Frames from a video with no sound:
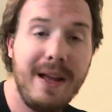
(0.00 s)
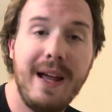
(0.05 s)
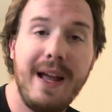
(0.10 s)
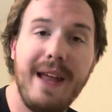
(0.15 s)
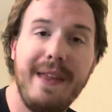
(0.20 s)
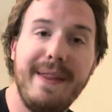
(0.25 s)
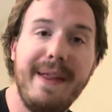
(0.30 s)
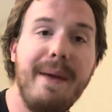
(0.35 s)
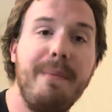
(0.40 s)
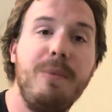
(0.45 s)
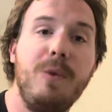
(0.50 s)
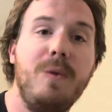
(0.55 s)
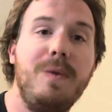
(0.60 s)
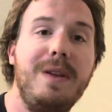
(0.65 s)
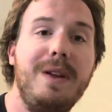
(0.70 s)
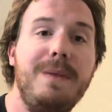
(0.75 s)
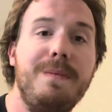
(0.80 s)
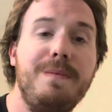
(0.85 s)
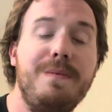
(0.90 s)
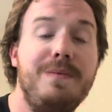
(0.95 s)
and that
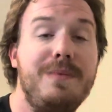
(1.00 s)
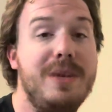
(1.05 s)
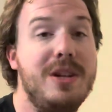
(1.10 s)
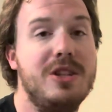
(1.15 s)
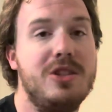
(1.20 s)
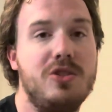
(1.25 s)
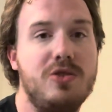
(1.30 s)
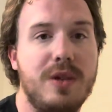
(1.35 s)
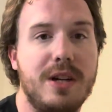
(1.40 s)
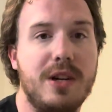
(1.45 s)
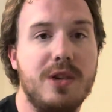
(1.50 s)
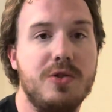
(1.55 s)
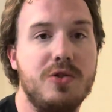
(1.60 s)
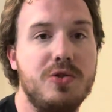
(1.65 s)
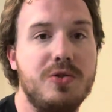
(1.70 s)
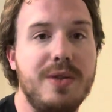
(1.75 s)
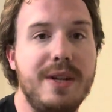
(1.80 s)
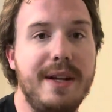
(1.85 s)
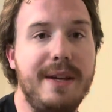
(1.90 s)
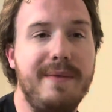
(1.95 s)
movie is Trick or
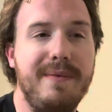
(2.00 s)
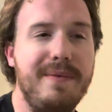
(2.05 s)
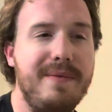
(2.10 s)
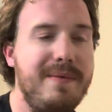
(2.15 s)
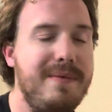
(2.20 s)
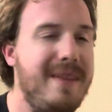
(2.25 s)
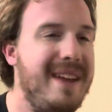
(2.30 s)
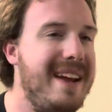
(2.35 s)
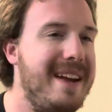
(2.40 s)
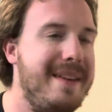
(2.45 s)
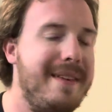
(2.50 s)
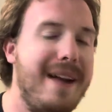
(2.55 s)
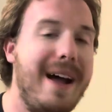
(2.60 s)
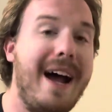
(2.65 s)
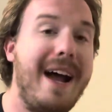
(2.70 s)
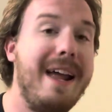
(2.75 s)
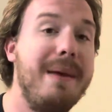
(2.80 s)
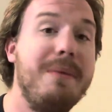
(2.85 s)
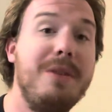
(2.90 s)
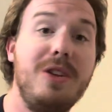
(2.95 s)
Treat. And
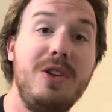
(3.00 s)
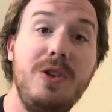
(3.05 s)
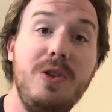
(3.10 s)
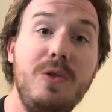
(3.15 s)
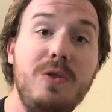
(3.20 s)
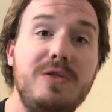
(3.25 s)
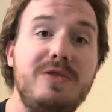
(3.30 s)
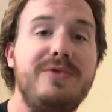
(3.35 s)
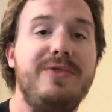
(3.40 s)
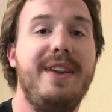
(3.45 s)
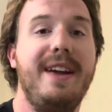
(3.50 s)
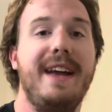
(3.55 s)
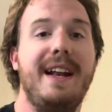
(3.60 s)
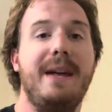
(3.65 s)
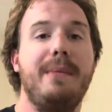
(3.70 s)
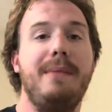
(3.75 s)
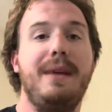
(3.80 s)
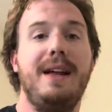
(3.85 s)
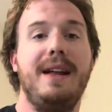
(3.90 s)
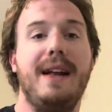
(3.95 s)
I am a huge fan. I
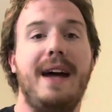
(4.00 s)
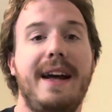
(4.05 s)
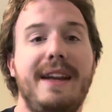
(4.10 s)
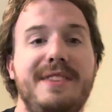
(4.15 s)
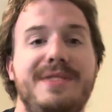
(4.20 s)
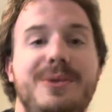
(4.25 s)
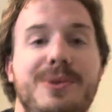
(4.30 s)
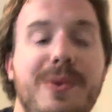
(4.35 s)
mean, I do